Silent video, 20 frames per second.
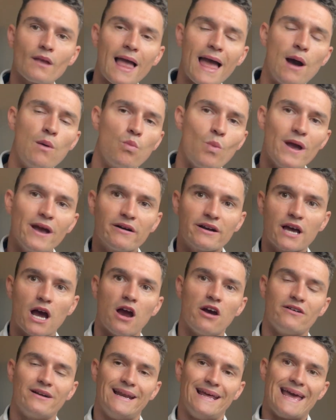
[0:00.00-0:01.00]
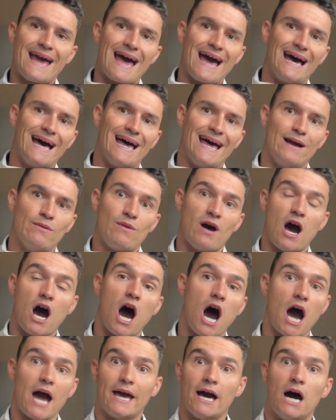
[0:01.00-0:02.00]
and we are currently at where a
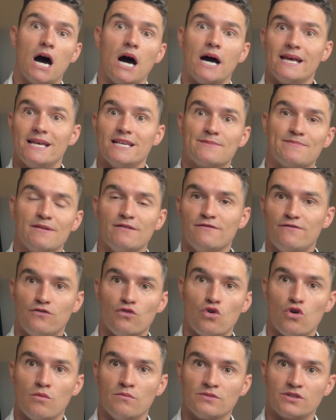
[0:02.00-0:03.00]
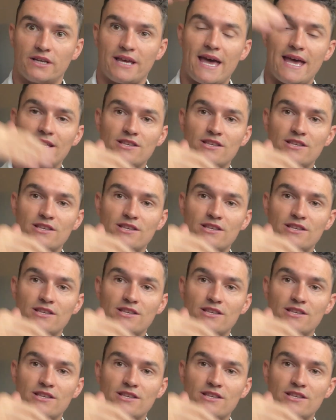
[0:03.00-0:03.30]
higher high has been formed, okay,